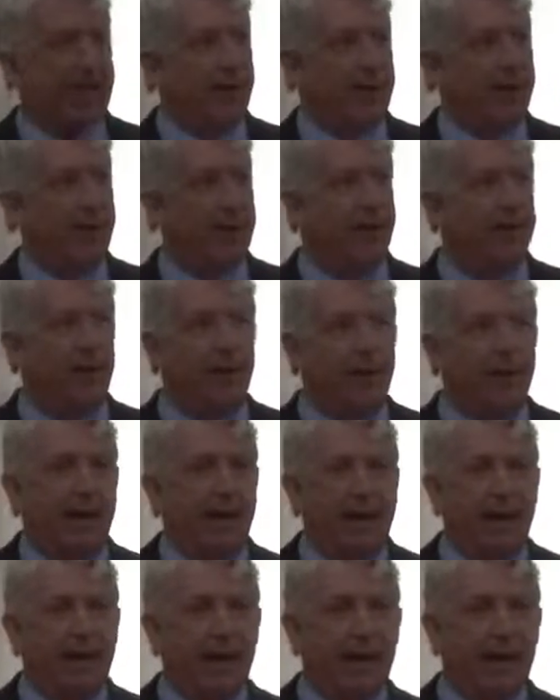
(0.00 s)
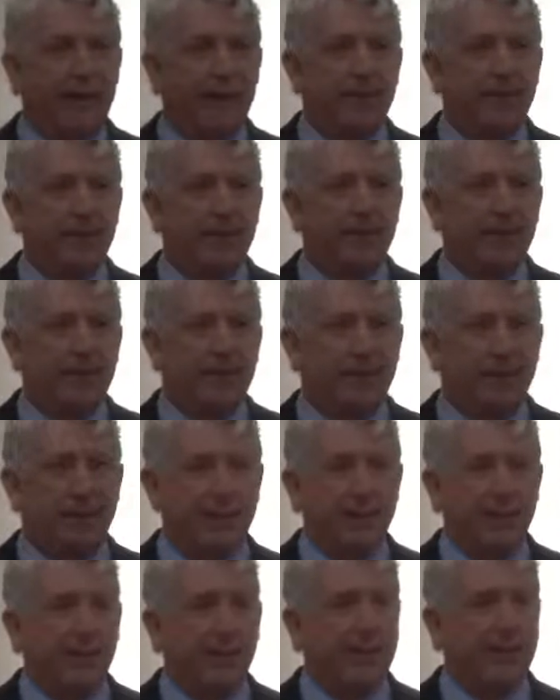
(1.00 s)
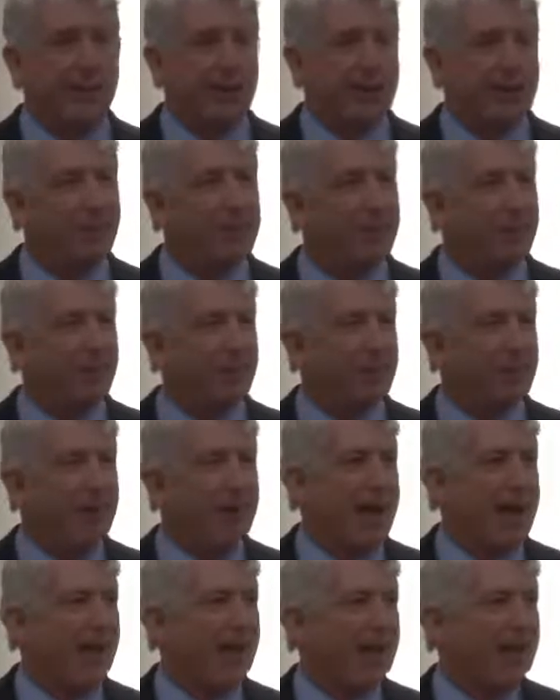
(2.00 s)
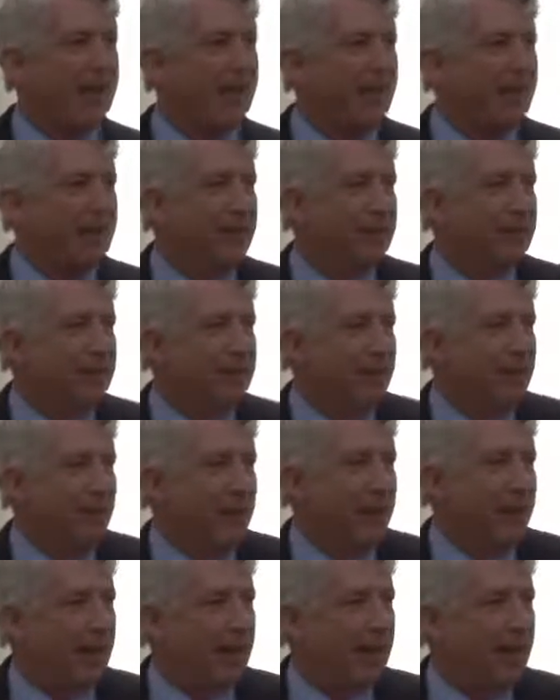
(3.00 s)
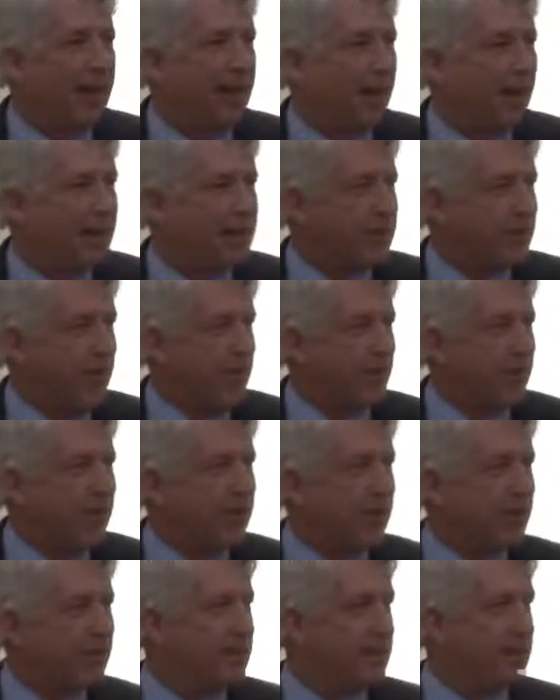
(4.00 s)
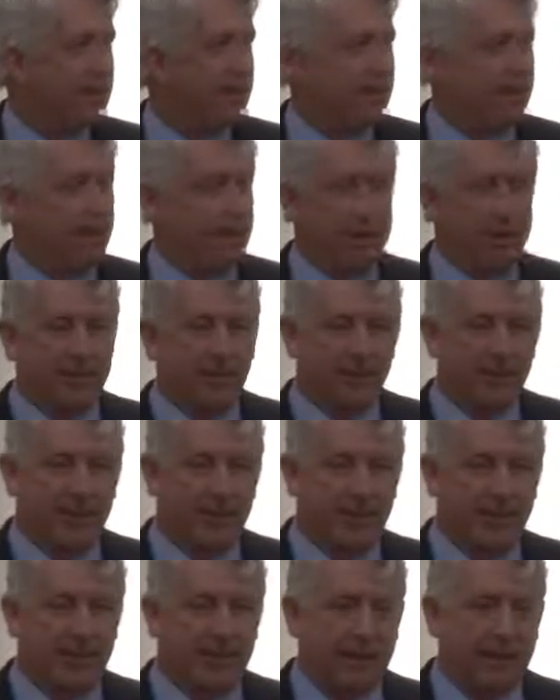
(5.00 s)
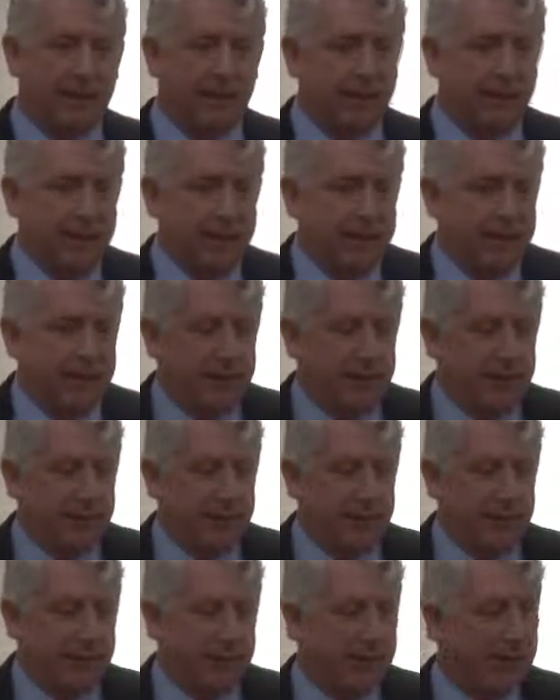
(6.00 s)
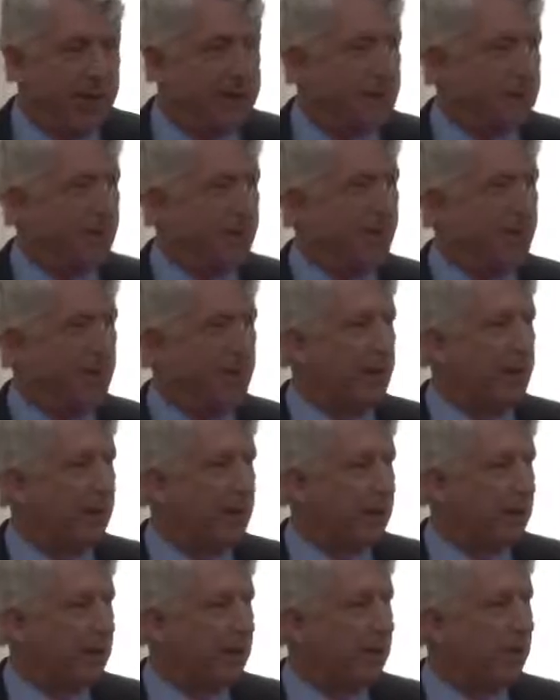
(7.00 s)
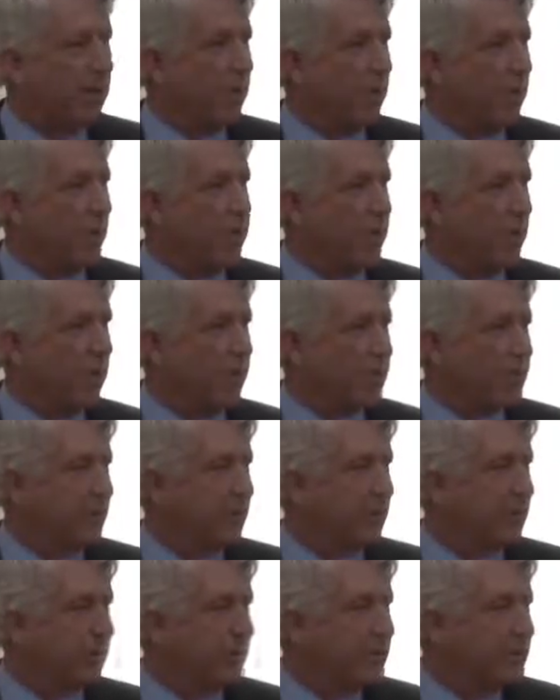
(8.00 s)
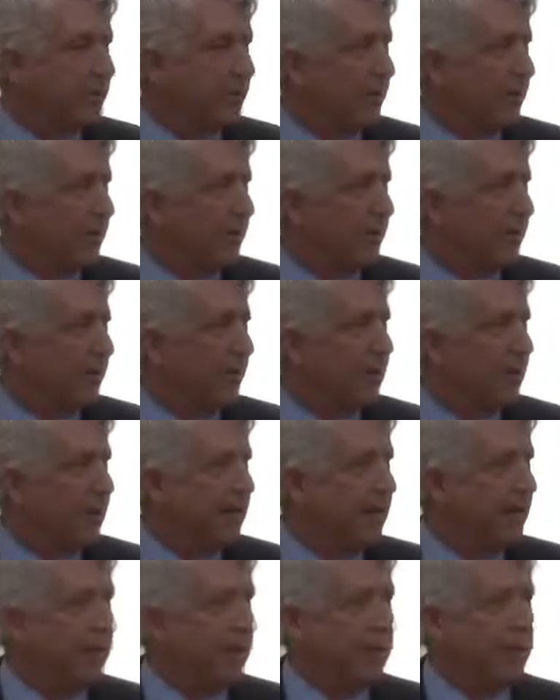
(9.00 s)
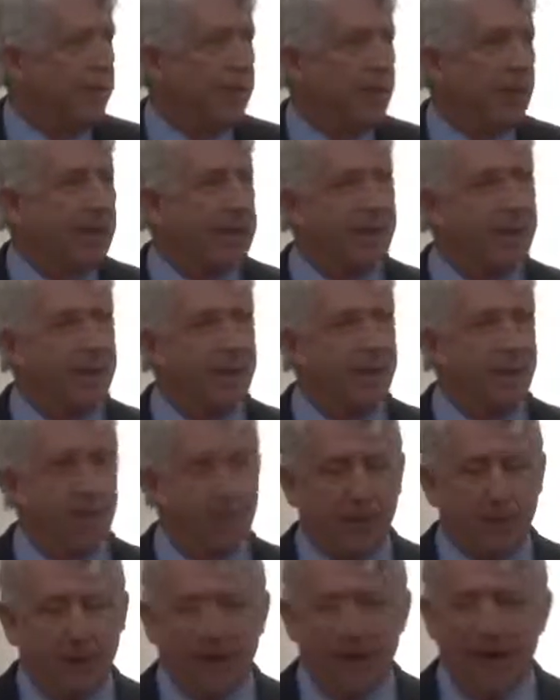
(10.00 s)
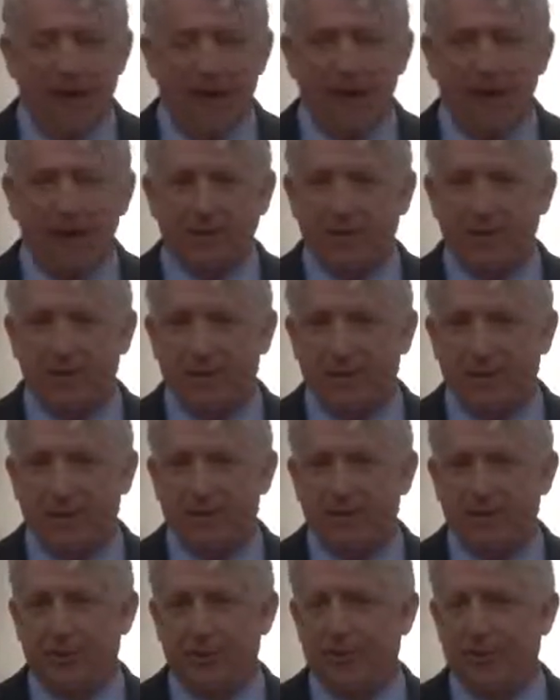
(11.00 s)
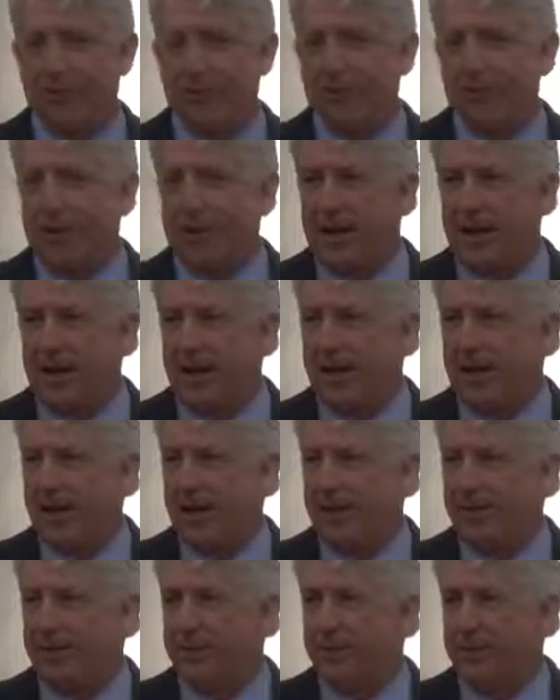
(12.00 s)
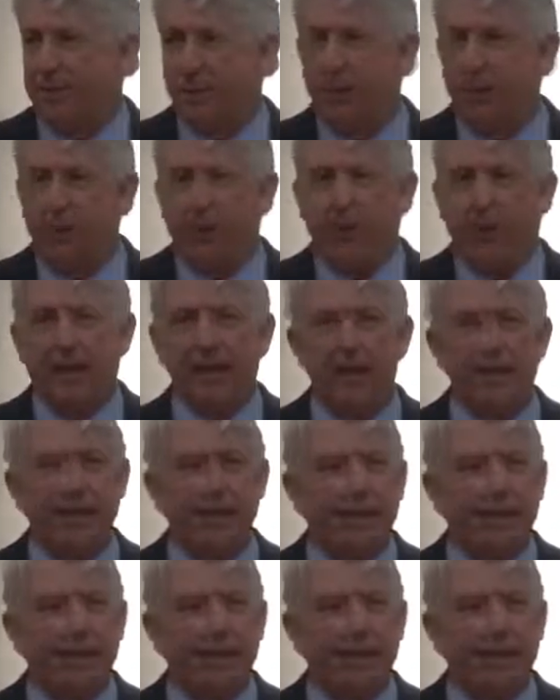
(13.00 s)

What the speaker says: of we obviously have a lot of nuanced arguments in the briefs that were filed in the lower court as well as the Fourth Circuit, but kind of from a high altitude viewpoint,